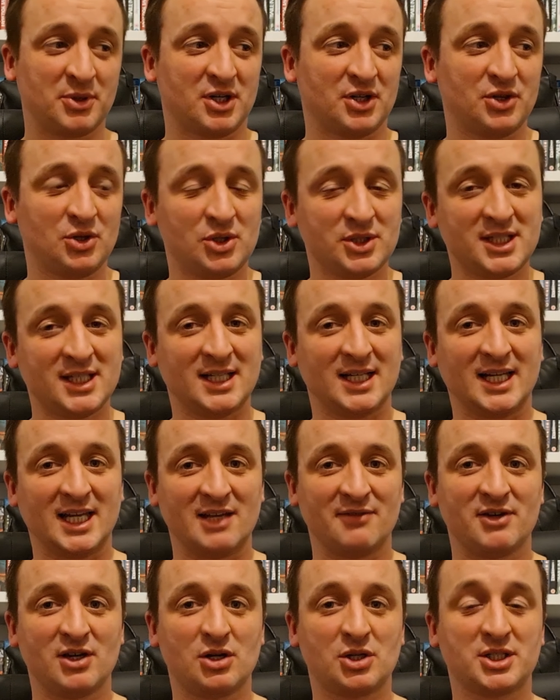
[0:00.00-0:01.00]
but I thought I'd
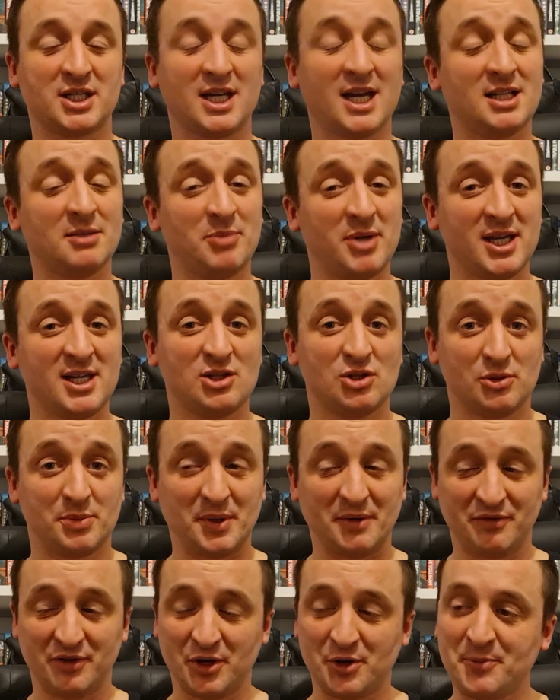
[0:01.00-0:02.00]
leave it because I had picked
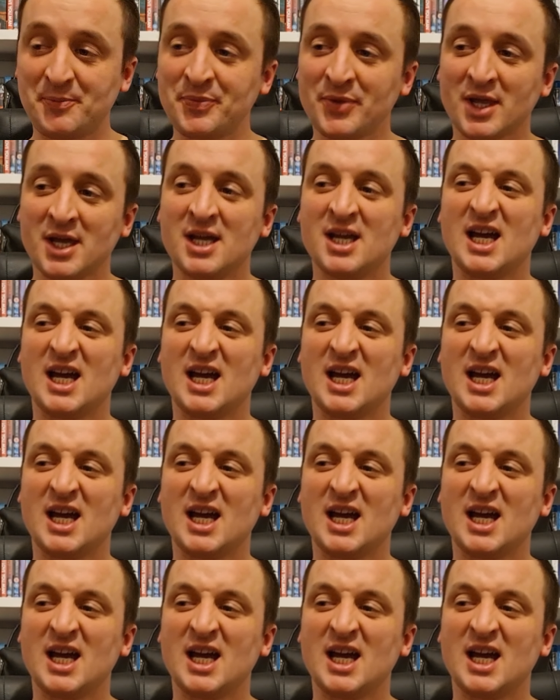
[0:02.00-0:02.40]
up a few